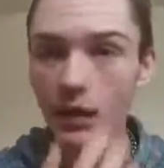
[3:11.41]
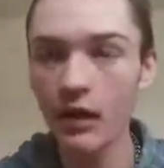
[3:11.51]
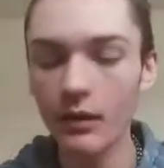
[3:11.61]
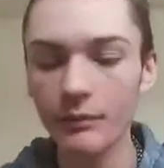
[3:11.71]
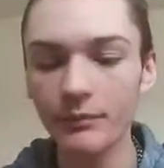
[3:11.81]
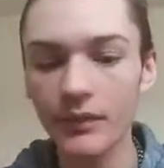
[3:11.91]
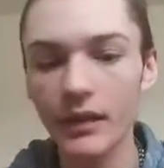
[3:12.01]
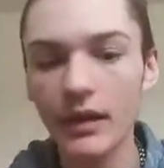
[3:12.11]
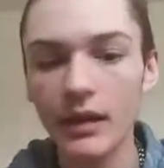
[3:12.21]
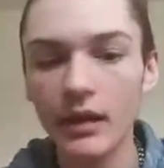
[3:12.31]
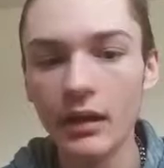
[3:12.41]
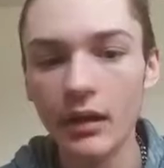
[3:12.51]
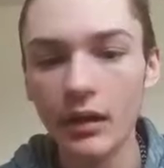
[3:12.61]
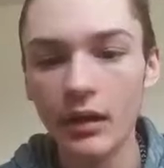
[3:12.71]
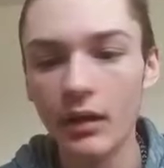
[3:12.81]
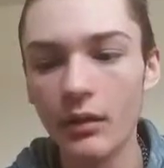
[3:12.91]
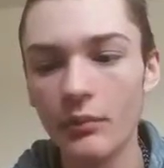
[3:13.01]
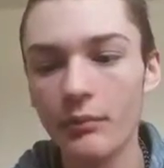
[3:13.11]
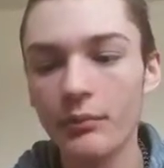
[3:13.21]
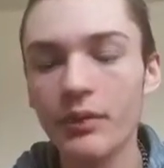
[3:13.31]
Um,
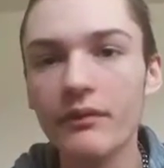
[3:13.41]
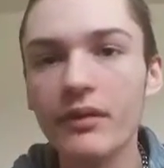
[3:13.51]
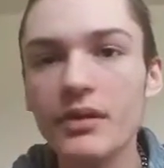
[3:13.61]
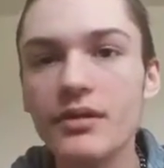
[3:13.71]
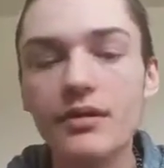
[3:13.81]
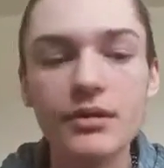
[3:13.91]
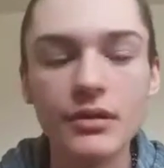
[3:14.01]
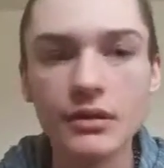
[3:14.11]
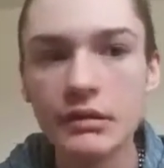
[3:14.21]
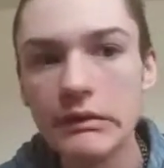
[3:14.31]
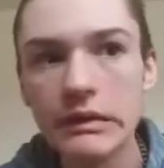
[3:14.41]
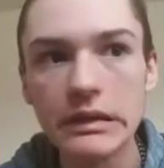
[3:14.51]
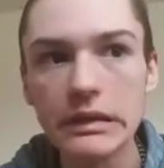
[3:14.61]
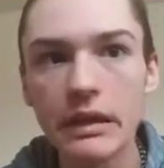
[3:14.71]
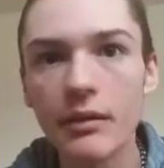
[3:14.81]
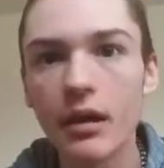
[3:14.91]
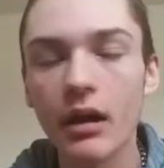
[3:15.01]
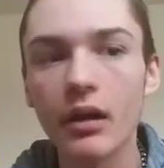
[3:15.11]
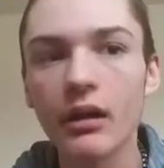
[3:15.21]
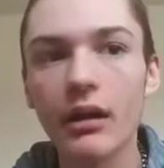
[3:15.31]
privilege
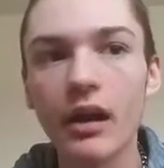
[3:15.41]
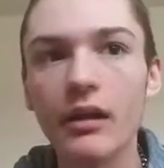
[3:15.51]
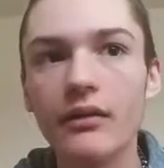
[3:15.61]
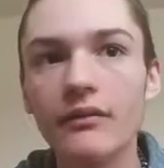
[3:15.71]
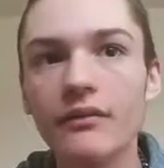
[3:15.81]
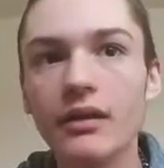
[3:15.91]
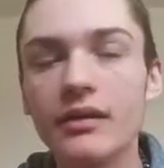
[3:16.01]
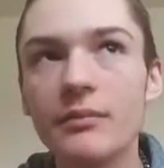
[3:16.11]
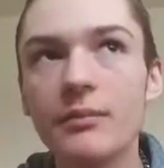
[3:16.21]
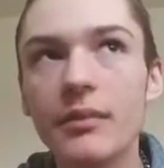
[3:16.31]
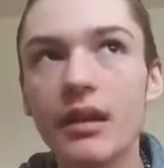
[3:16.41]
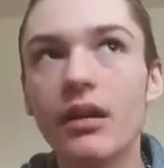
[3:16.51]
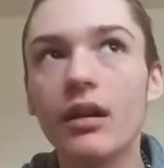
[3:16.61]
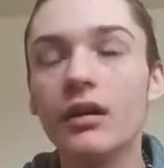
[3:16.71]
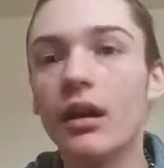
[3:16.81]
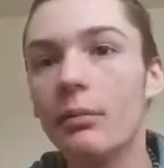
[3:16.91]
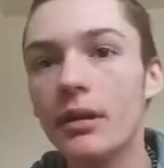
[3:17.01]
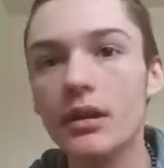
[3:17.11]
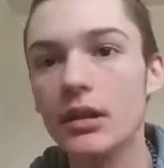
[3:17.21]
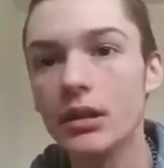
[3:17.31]
uh, kind of is a big hot
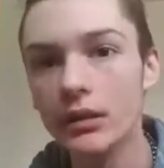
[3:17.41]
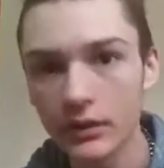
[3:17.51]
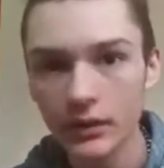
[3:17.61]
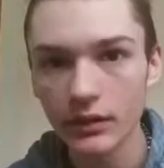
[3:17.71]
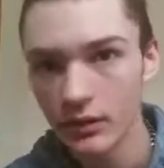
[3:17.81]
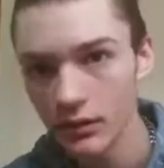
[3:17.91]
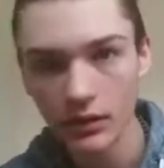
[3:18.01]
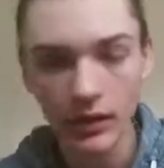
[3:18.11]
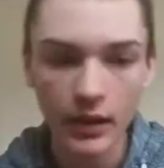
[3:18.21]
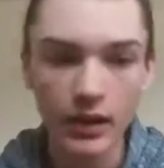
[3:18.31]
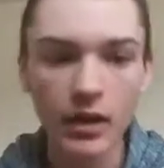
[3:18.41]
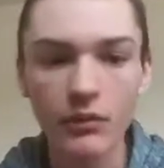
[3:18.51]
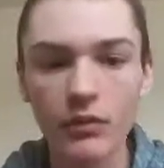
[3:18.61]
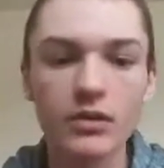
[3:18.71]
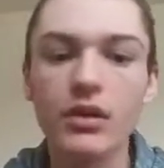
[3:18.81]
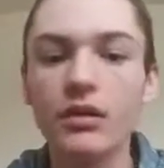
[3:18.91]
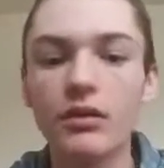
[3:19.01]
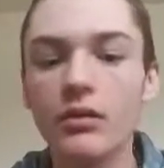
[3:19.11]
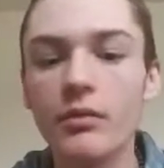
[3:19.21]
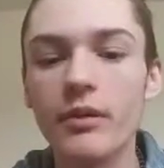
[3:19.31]
topic, and I kind of want to talk a
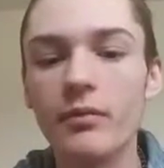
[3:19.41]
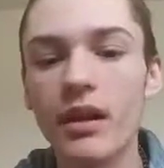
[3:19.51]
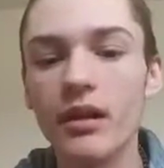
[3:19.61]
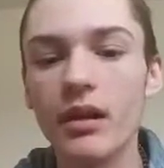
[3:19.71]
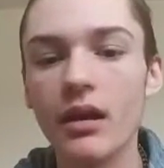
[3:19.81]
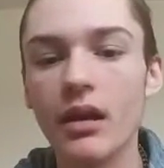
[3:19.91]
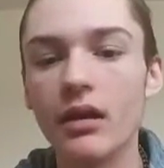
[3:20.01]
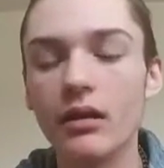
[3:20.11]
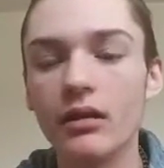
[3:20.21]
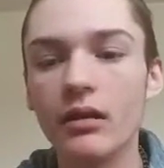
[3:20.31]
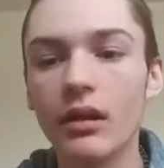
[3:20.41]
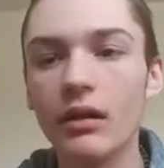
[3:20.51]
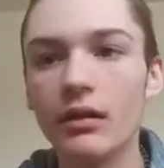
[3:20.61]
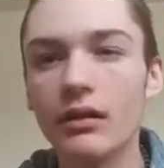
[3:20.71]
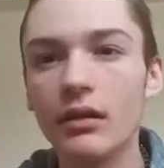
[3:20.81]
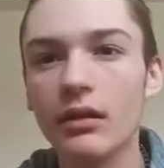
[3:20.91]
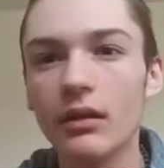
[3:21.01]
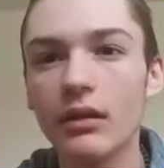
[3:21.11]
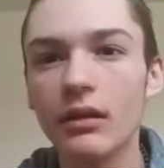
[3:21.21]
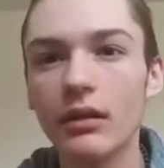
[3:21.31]
little bit about it. And
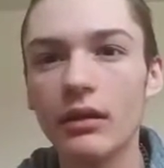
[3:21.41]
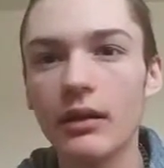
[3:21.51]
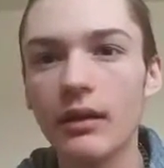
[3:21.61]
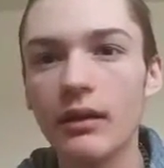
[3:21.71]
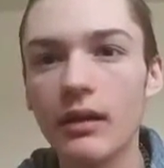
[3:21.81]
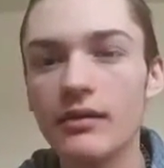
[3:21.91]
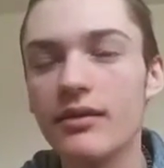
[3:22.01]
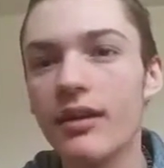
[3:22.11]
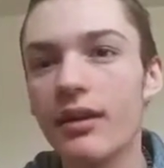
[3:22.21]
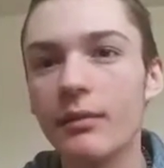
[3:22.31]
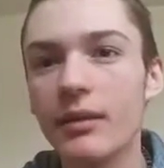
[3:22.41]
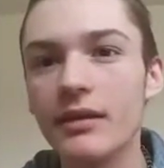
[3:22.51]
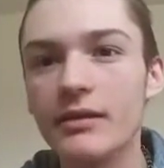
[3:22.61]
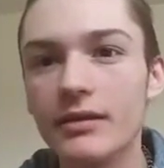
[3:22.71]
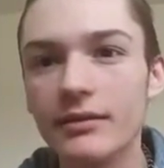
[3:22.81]
it, it's not going to be as